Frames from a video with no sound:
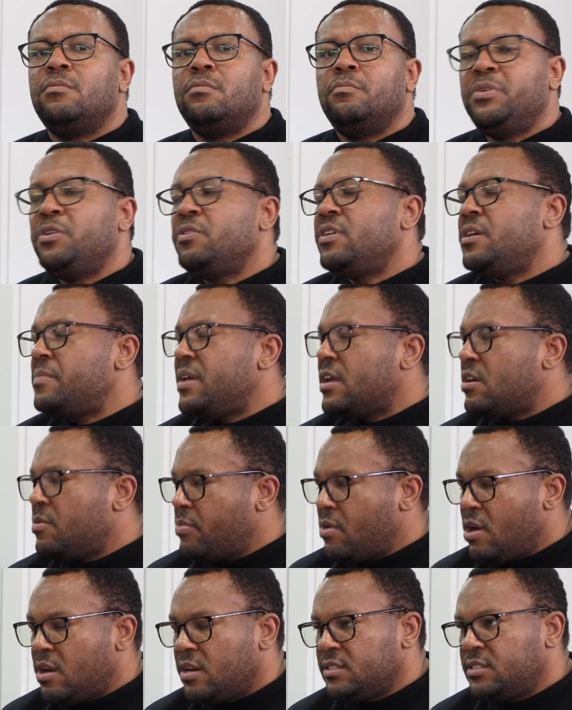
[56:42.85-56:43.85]
beauty and makeup
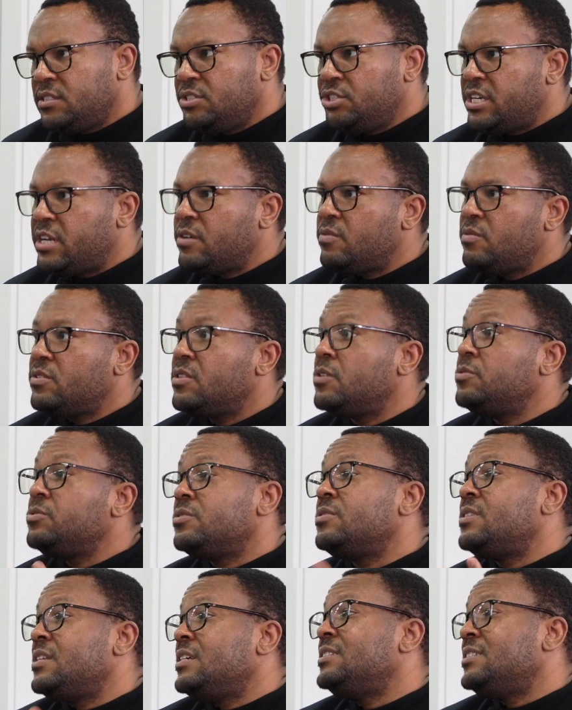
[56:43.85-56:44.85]
products in general, those
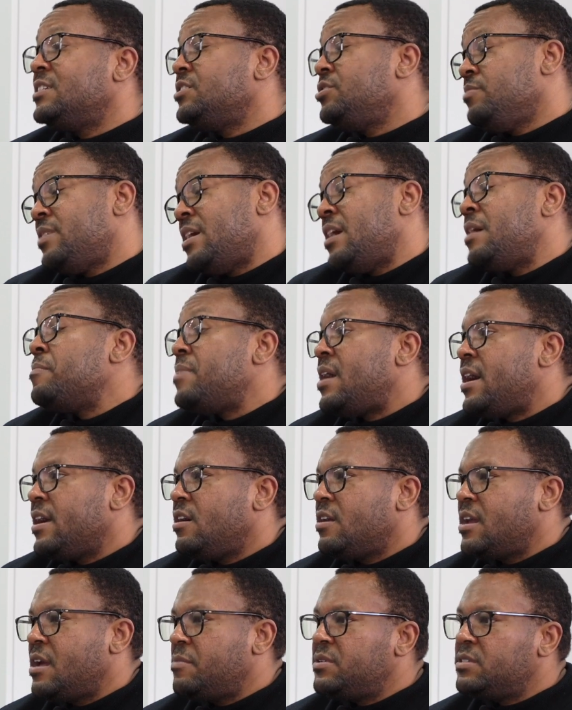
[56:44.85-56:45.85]
are things that you can buy
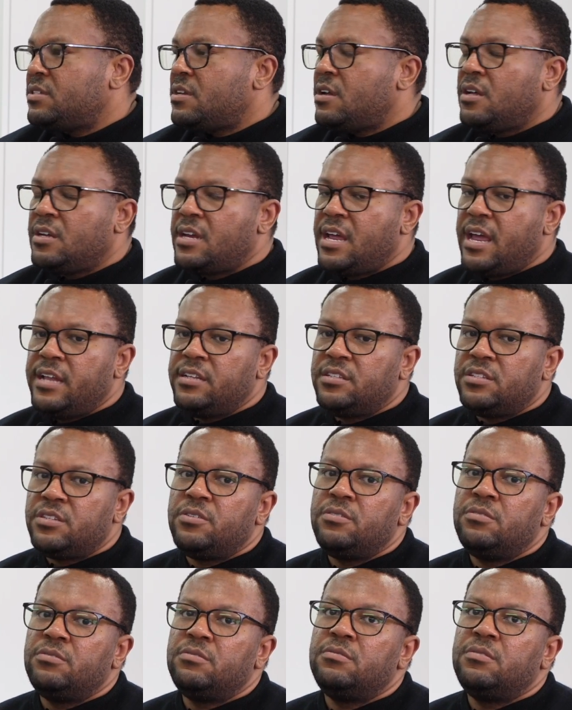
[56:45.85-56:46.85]
on Amazon. And
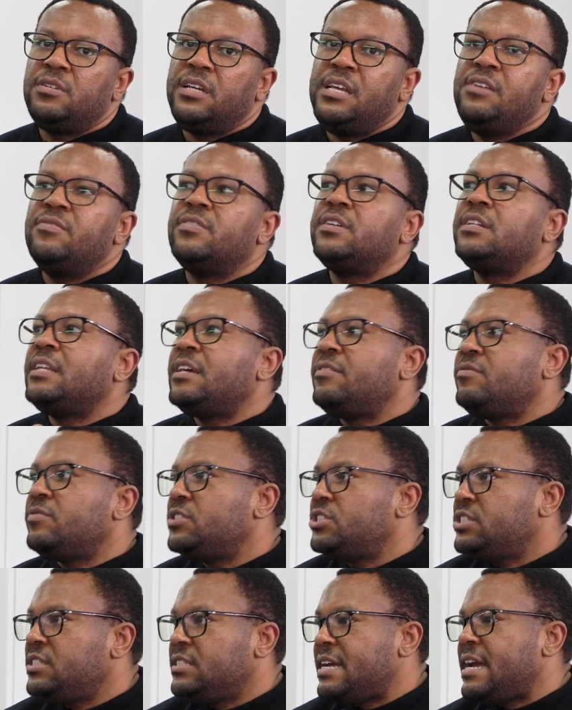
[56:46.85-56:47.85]
so even
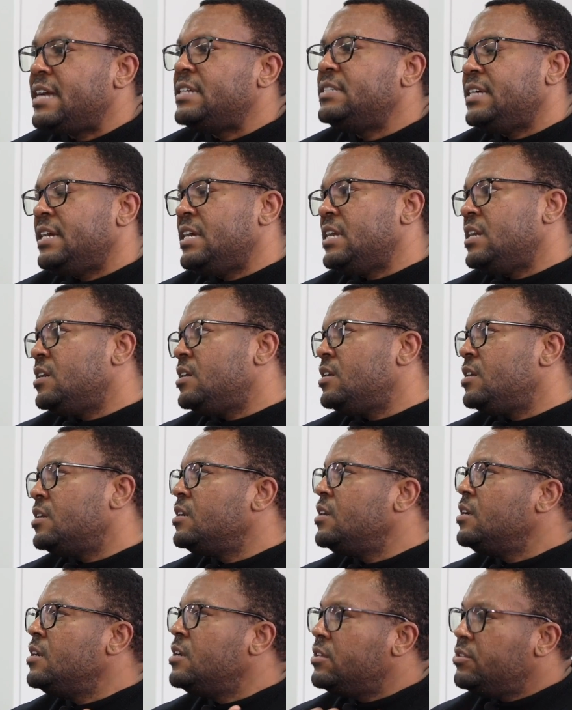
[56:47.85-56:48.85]
leveraging that data,
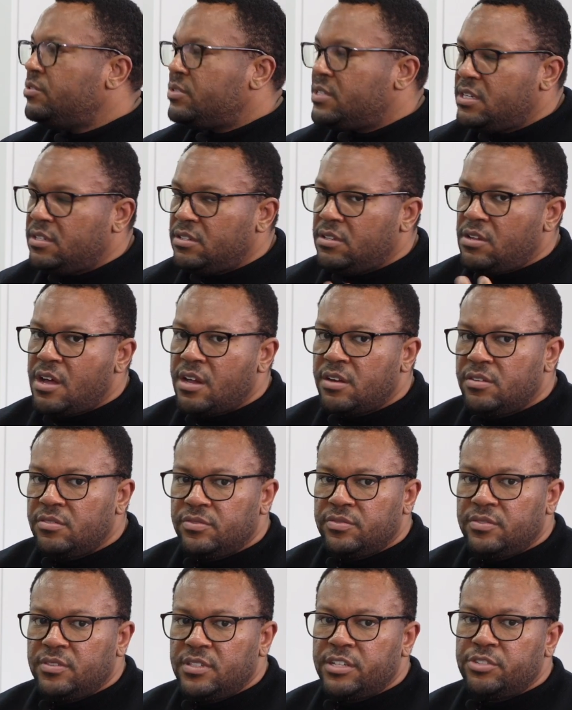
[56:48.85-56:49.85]
you see a lot of
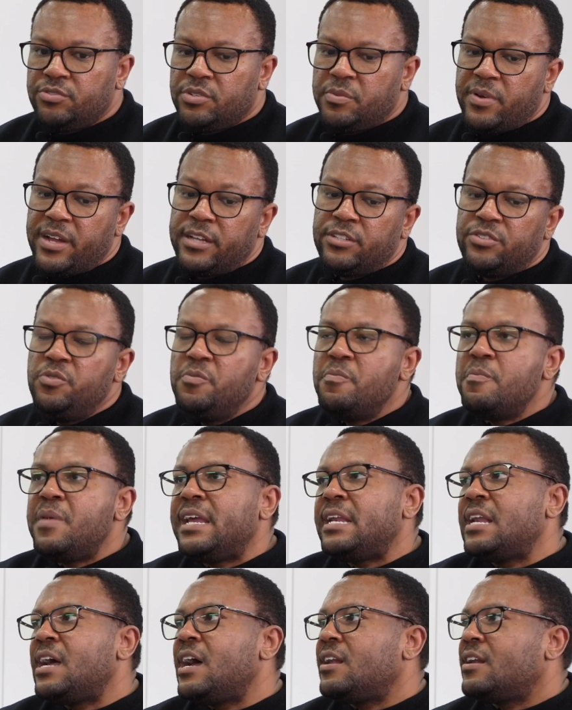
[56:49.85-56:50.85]
luxury brands who
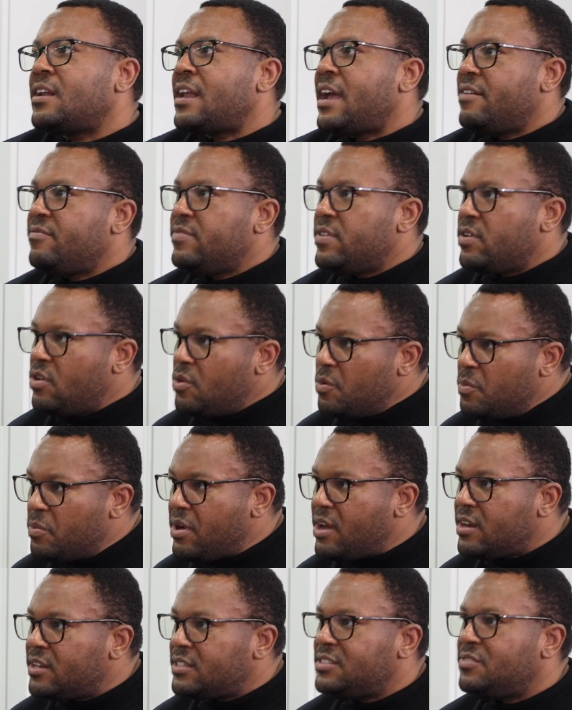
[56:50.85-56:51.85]
may not have their own
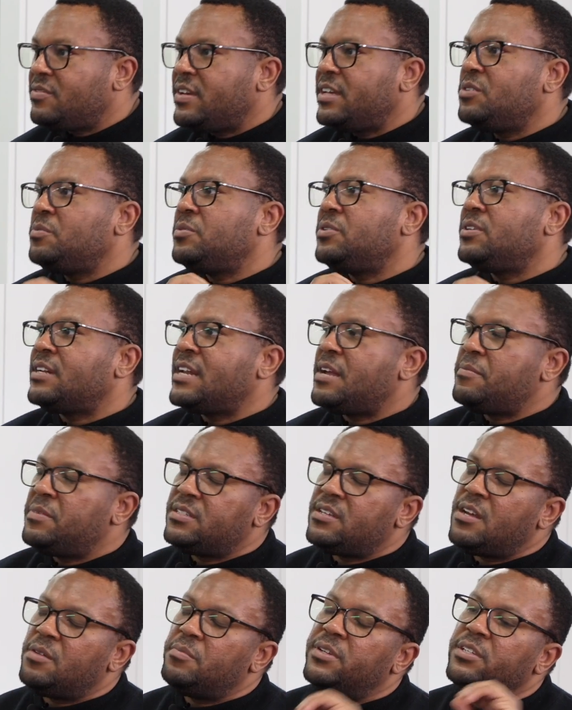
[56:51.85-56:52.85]
products available on
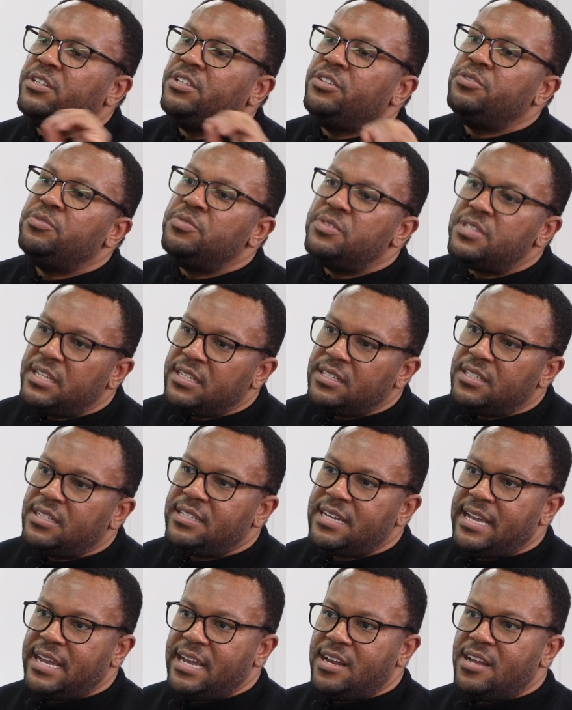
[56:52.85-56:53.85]
Amazon, but using the
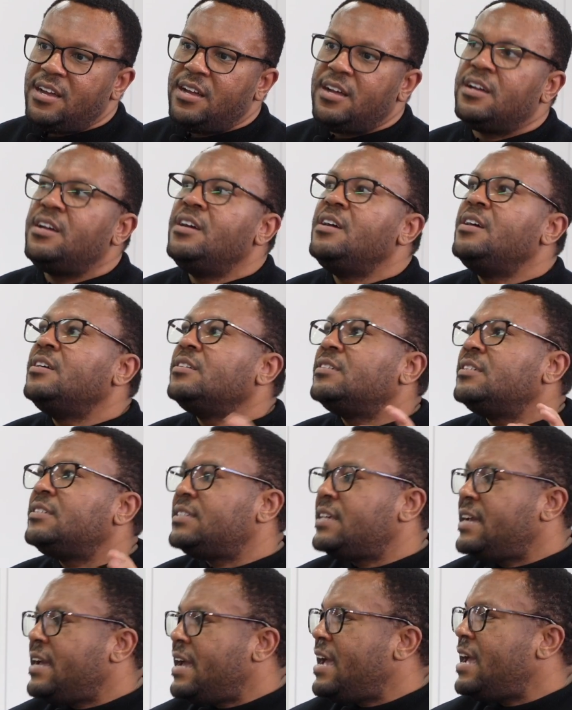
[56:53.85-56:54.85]
data to
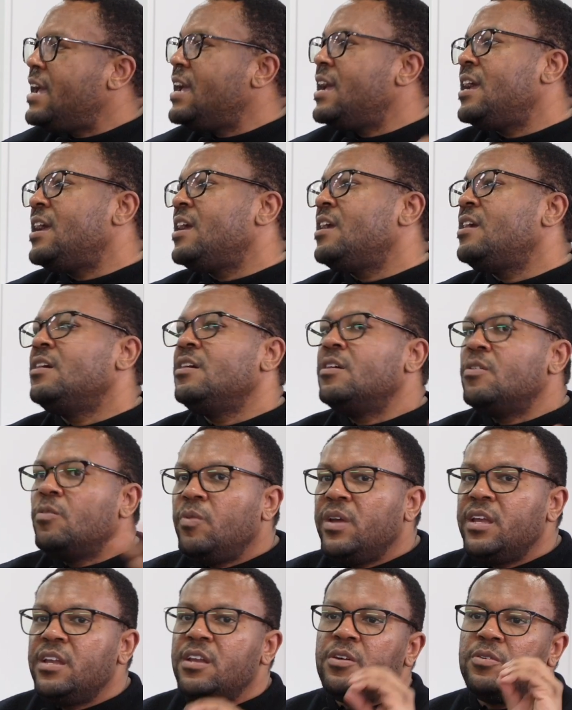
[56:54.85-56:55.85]
say, hey,
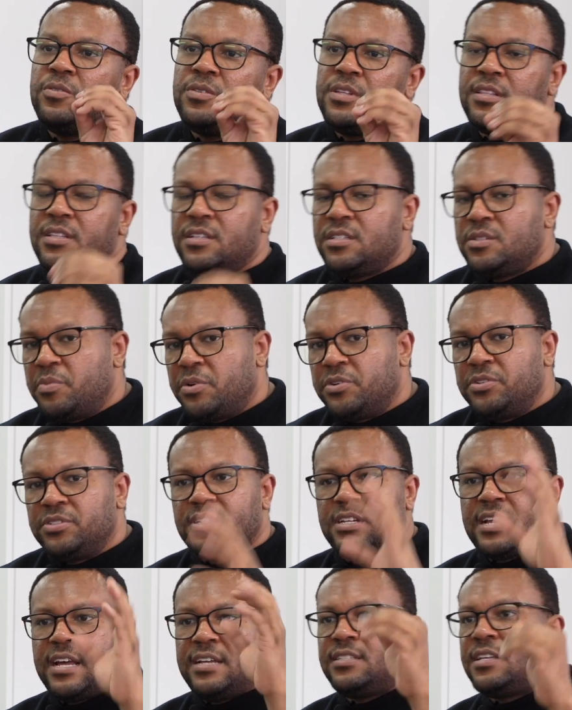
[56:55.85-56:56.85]
we know that this
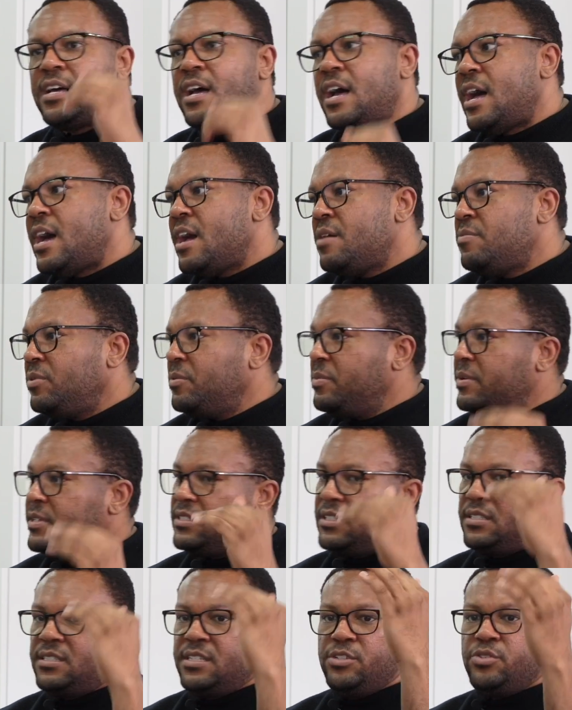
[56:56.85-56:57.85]
person has a high
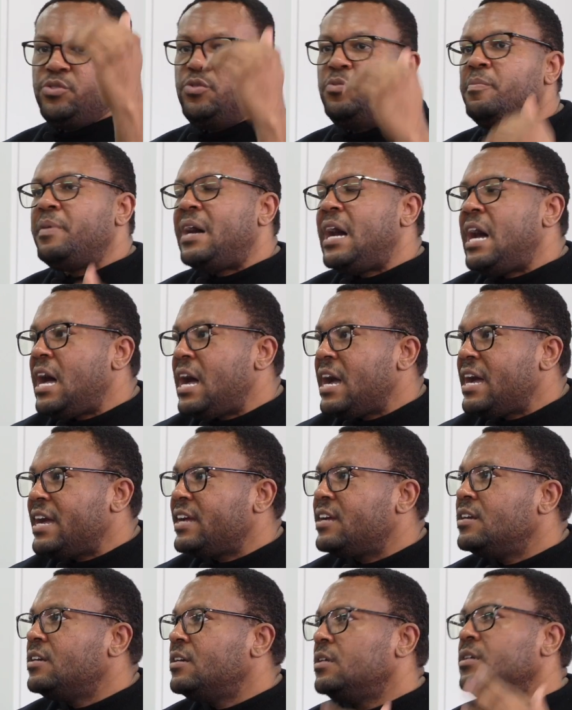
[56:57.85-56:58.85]
propensity to
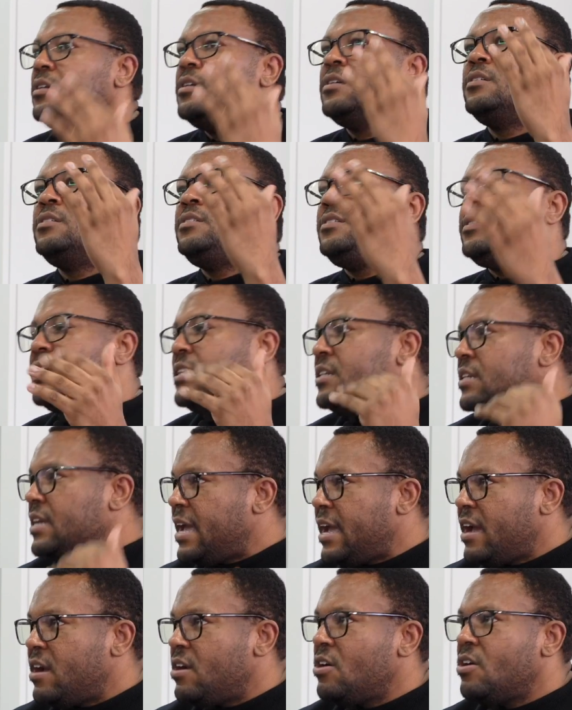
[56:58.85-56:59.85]
buy
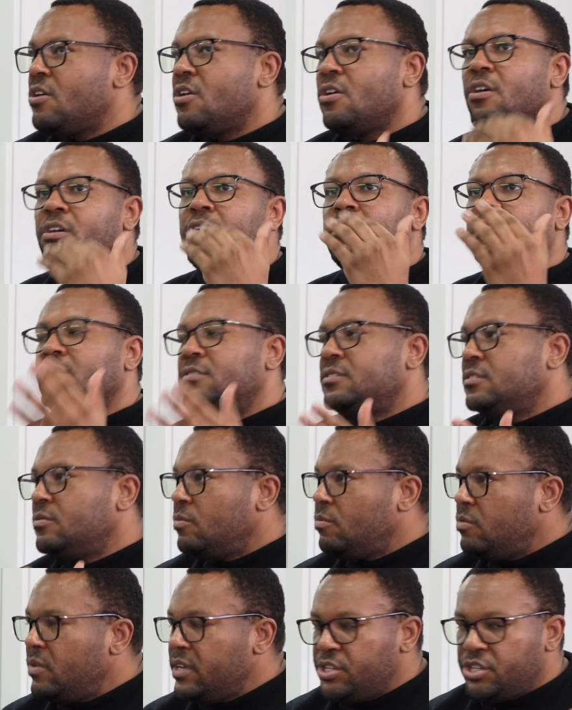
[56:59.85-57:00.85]
skincare, we